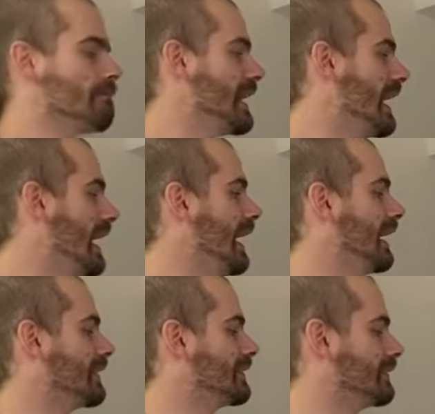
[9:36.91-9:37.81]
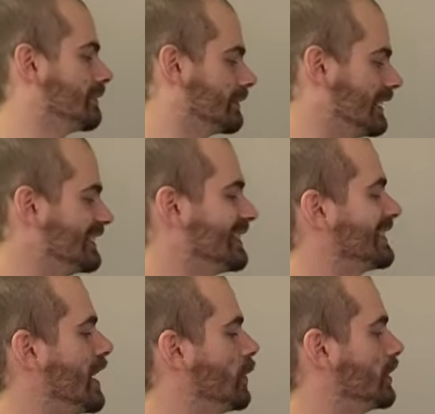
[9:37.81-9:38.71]
and this is
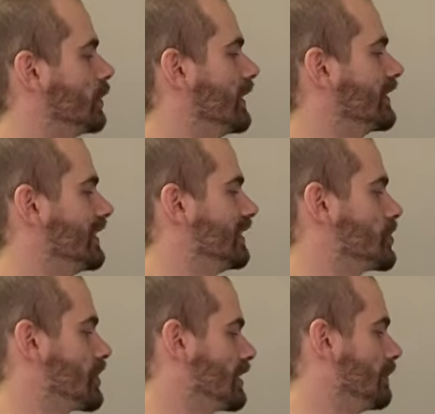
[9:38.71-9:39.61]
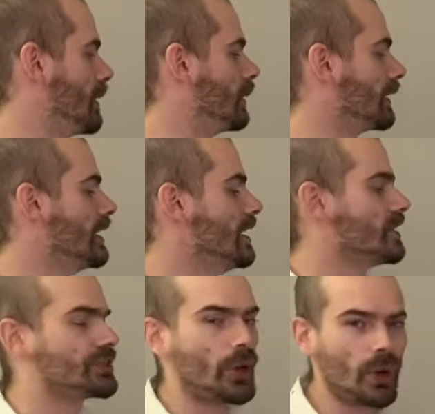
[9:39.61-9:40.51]
how it works in the Czech Republic.
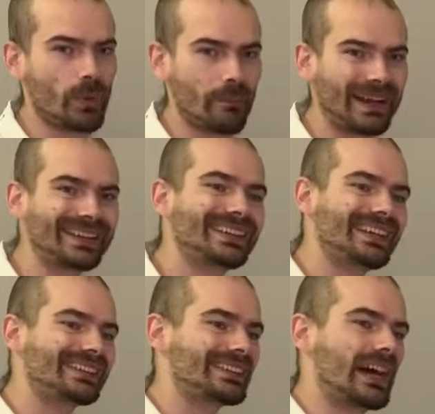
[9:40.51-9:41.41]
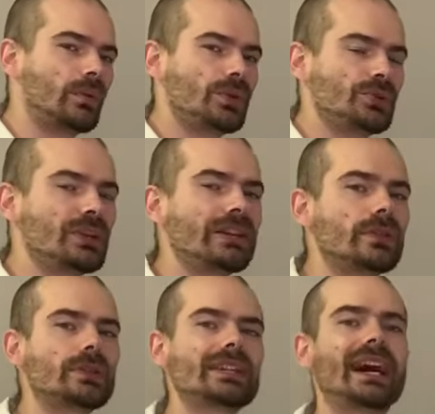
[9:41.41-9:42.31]
So by this, I want to give
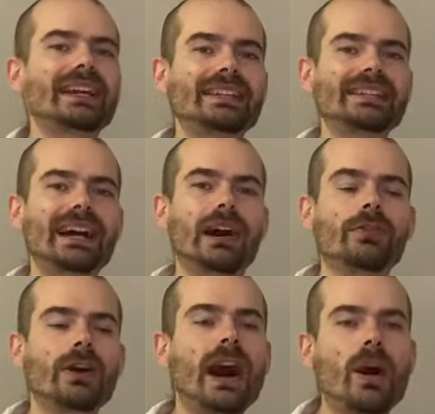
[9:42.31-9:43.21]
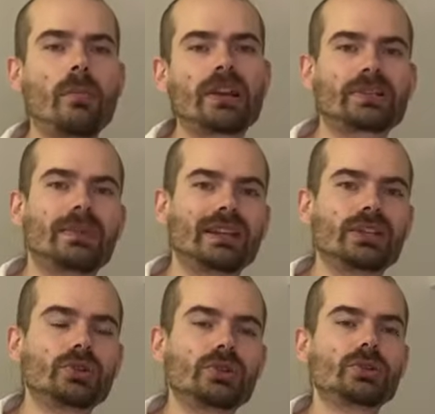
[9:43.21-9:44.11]
you the idea of how much money
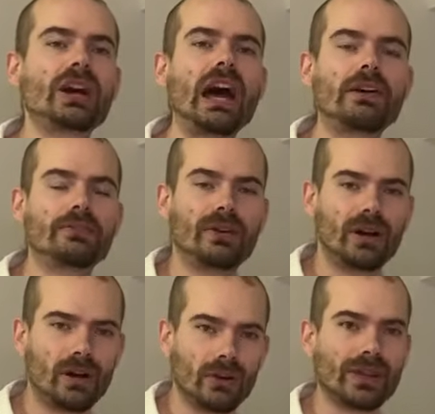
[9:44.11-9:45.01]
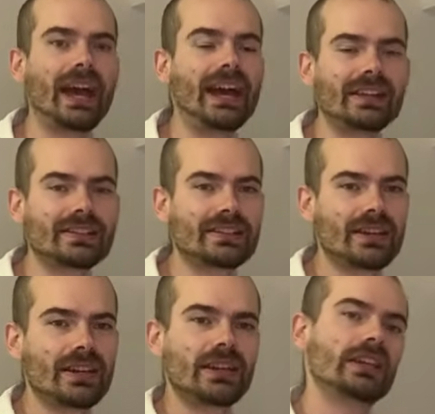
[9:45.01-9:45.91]
you should have on hand
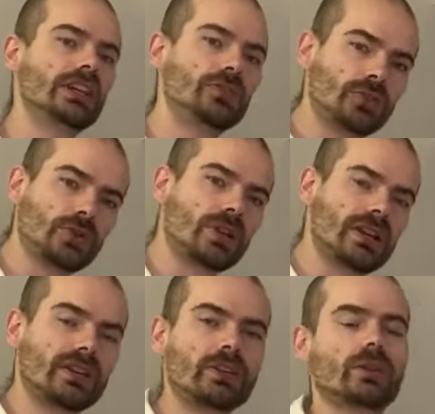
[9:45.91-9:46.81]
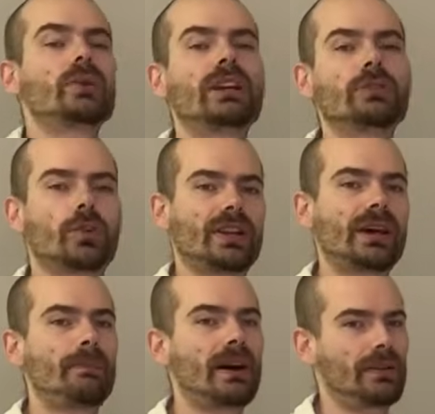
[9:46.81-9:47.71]
if you're looking for an
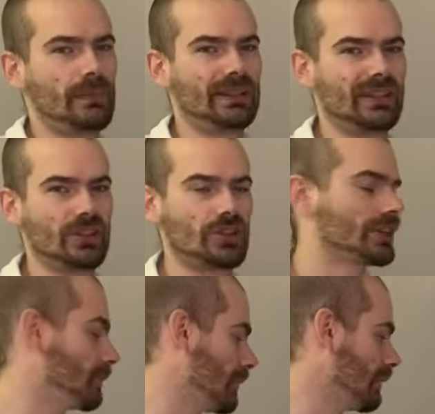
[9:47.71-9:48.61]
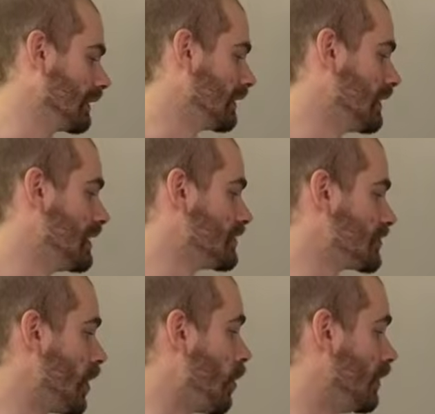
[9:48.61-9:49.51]
apartment in the Czech Republic.
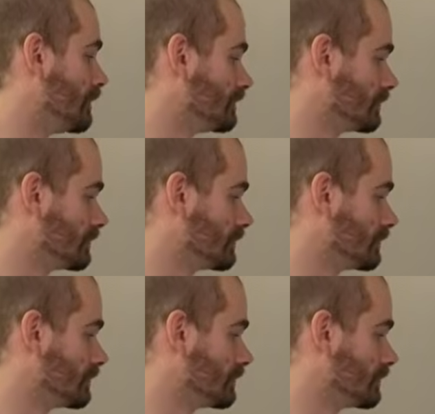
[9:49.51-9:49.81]
So,